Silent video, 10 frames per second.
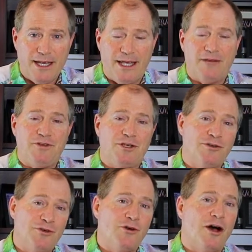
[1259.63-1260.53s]
And if you
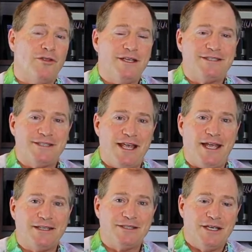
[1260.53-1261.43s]
can do all these
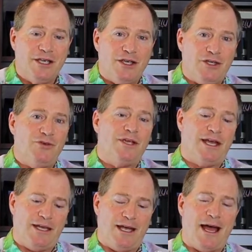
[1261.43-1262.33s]
things, you
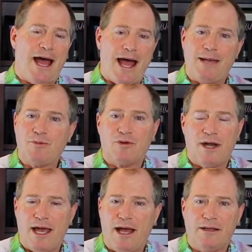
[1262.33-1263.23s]
get a high
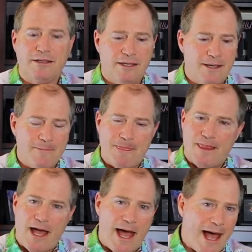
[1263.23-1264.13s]
morale,
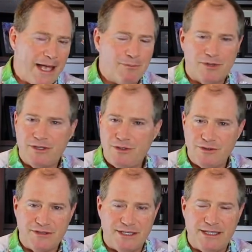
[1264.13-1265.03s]
high
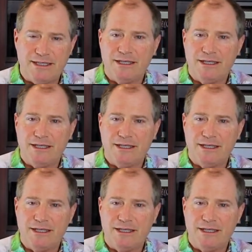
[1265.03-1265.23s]
producing,